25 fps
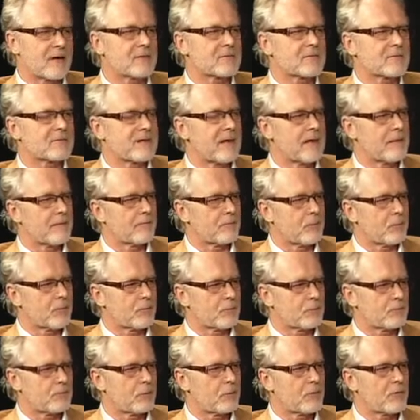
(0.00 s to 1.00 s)
Today, most
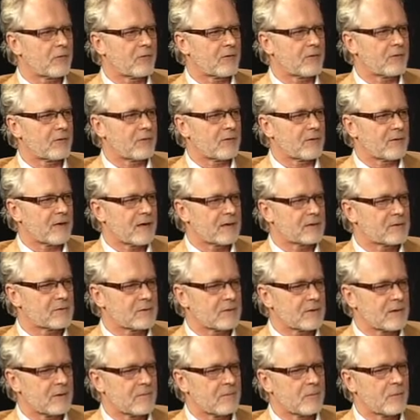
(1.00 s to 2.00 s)
books today,
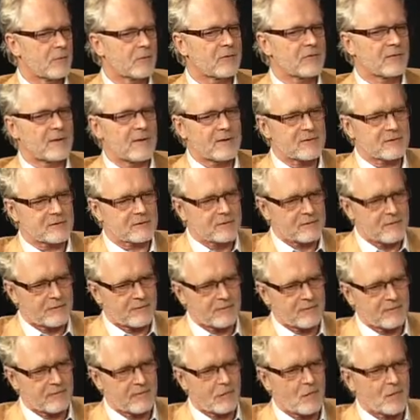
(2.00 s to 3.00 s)
children's books, are sort of
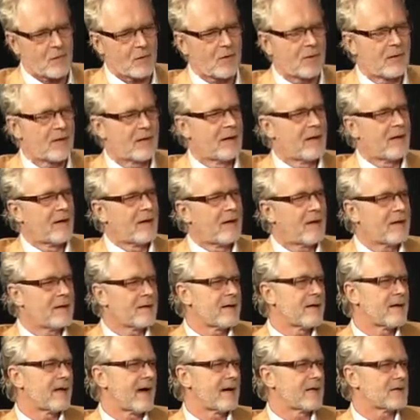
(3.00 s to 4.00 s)
more in a
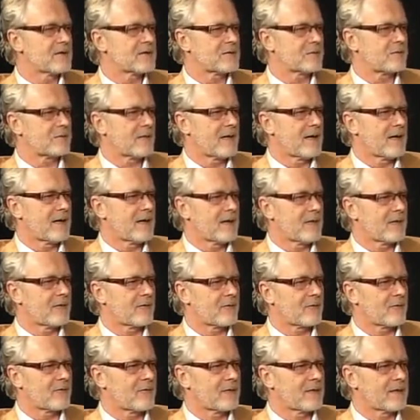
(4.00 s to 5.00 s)
nice way and
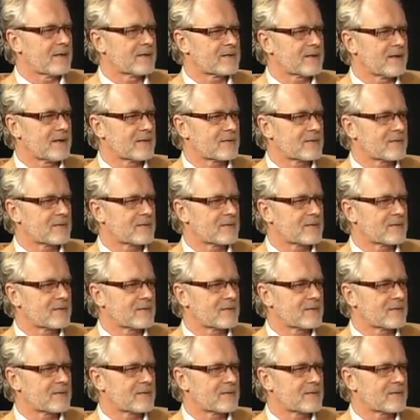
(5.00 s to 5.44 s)
so on, etc.